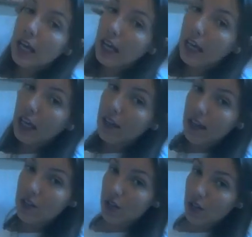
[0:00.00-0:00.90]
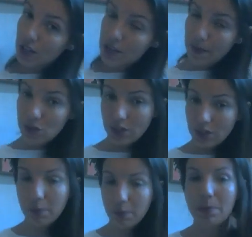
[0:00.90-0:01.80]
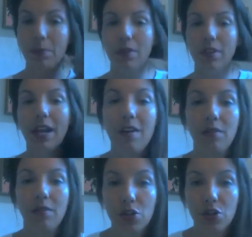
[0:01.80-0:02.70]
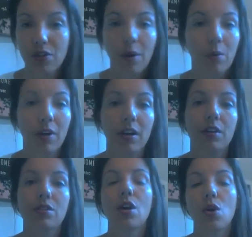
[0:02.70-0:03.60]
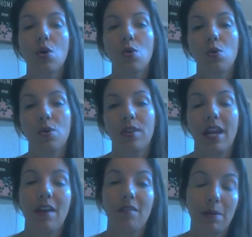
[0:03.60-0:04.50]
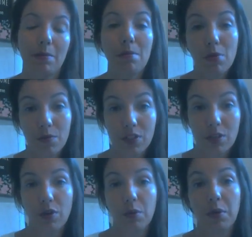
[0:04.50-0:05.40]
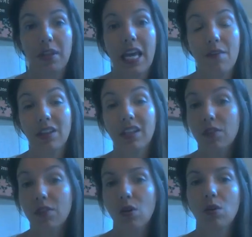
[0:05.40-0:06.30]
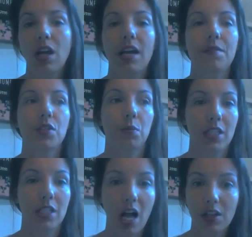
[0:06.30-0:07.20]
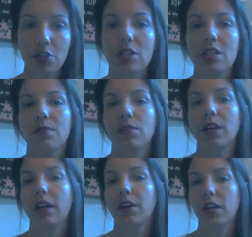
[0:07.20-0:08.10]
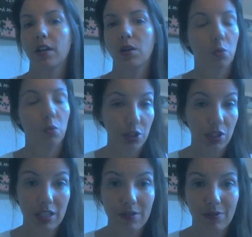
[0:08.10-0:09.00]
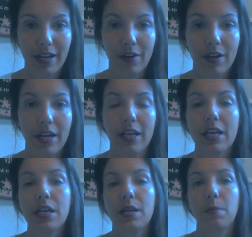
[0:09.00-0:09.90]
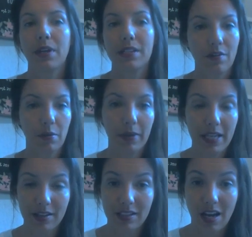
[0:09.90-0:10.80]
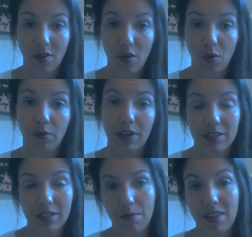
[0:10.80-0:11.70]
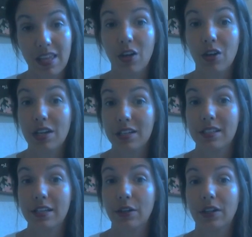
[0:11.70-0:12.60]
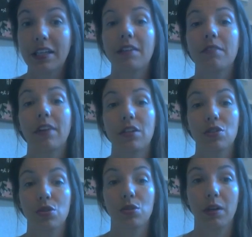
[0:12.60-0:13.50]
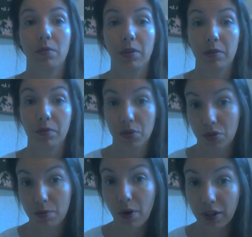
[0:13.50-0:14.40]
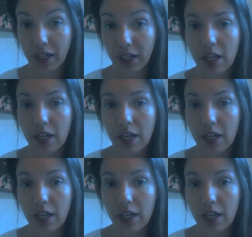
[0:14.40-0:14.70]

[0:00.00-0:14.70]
And that's good, especially for people that have larger networks or that have maybe moved somewhere where they haven't lived their whole lives or went to college in a different area or worked in a different area, because everybody has non-local friends then that they couldn't necessarily invite to a Real Results party.